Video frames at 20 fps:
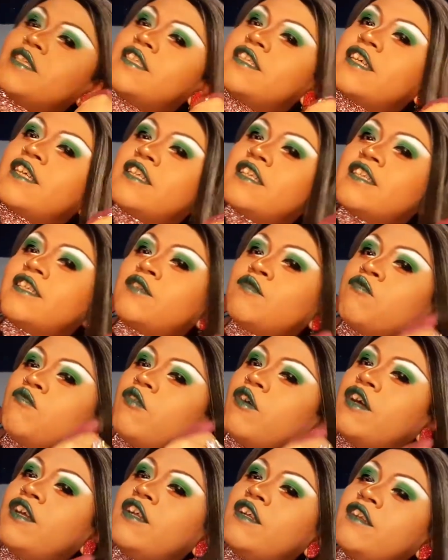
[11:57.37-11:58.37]
like this
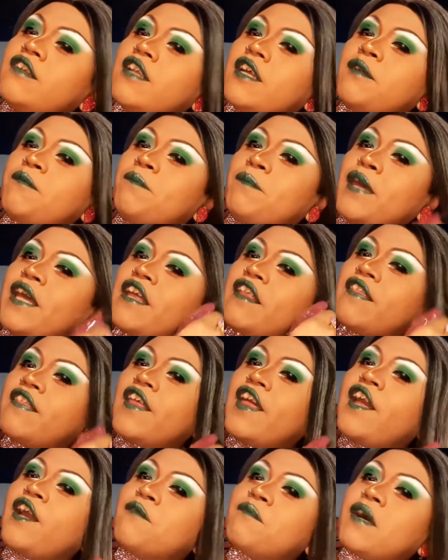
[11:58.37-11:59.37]
one like big
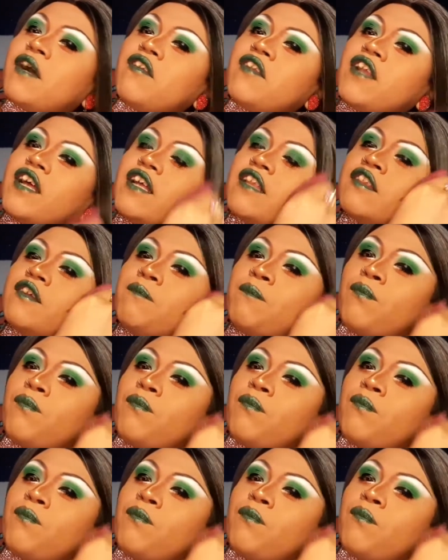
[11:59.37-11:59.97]
thing about like the